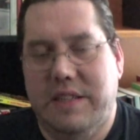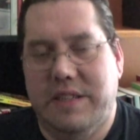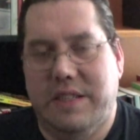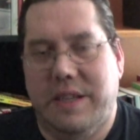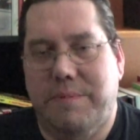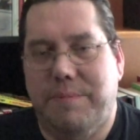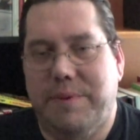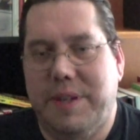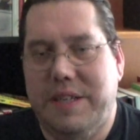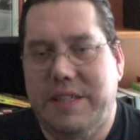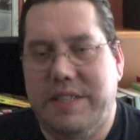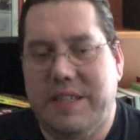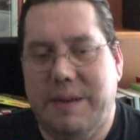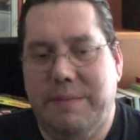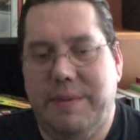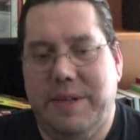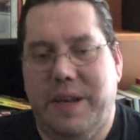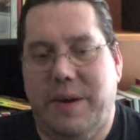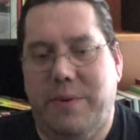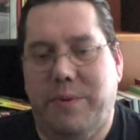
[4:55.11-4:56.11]
So please
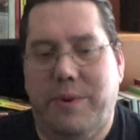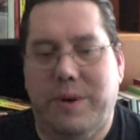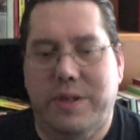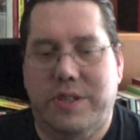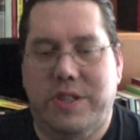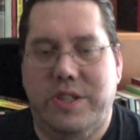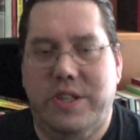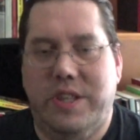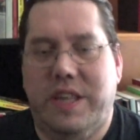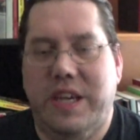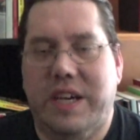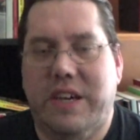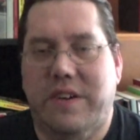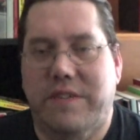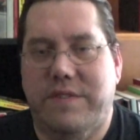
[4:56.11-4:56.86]
let me know what you think